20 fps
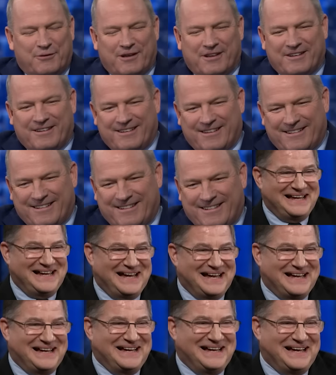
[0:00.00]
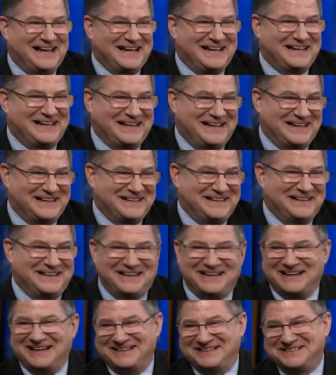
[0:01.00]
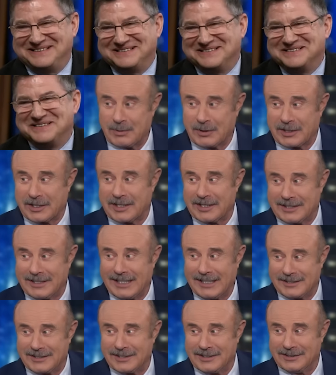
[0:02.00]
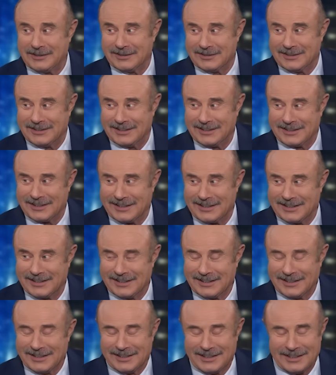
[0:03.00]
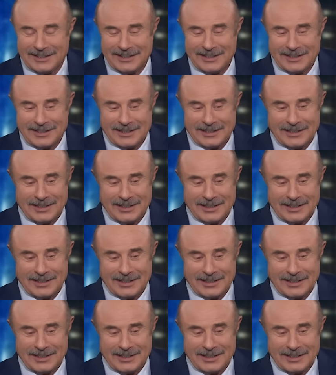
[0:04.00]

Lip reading: I think you'd be pretty good at that, too.